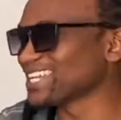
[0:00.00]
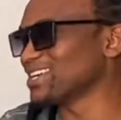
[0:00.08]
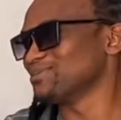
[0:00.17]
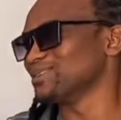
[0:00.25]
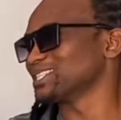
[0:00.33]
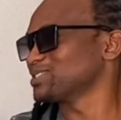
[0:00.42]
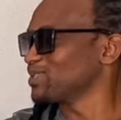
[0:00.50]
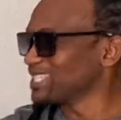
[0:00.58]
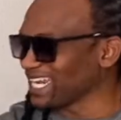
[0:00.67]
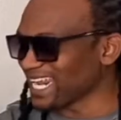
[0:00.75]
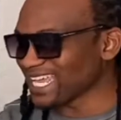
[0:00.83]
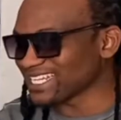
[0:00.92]
got both
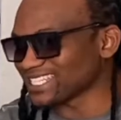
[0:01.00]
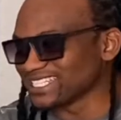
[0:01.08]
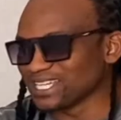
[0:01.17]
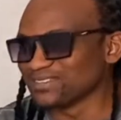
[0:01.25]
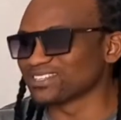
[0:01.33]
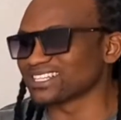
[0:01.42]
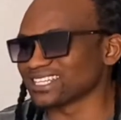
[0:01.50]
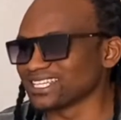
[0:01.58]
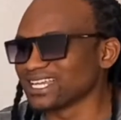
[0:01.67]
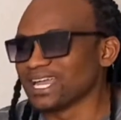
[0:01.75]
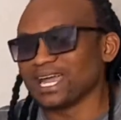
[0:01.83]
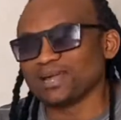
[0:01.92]
the likes and
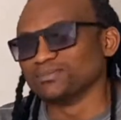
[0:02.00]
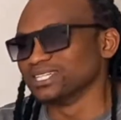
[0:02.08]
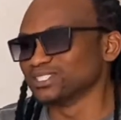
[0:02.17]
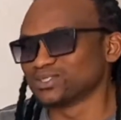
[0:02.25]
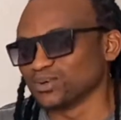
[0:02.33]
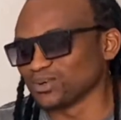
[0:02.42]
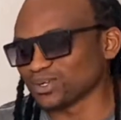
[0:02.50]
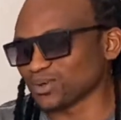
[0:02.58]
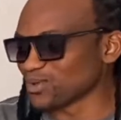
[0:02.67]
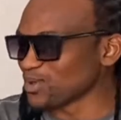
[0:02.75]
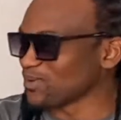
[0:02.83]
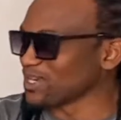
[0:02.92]
everything. I mean, Joe,
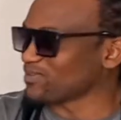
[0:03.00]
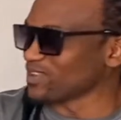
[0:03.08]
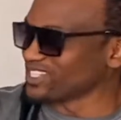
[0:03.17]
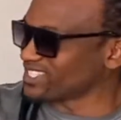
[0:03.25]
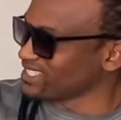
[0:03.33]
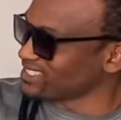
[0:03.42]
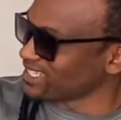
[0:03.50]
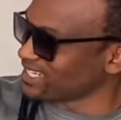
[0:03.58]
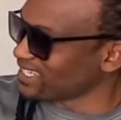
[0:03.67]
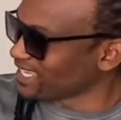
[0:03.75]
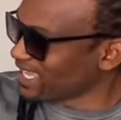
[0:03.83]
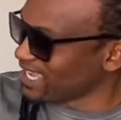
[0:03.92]
Konobana, for instance,
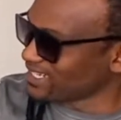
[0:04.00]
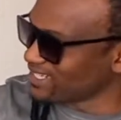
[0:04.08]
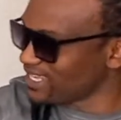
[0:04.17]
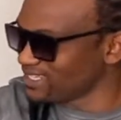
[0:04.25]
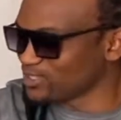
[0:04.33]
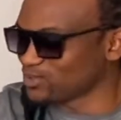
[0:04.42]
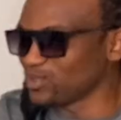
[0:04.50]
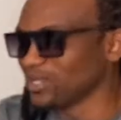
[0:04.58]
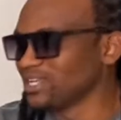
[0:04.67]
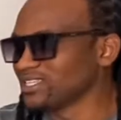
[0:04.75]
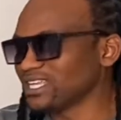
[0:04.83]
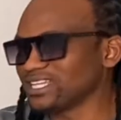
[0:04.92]
another girl, I need you.
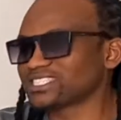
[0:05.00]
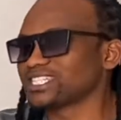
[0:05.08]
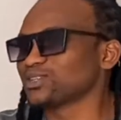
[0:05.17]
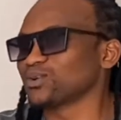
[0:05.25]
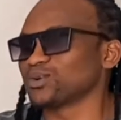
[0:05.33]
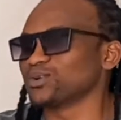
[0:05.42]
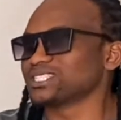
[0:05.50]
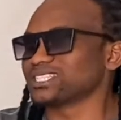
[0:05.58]
That chick who connects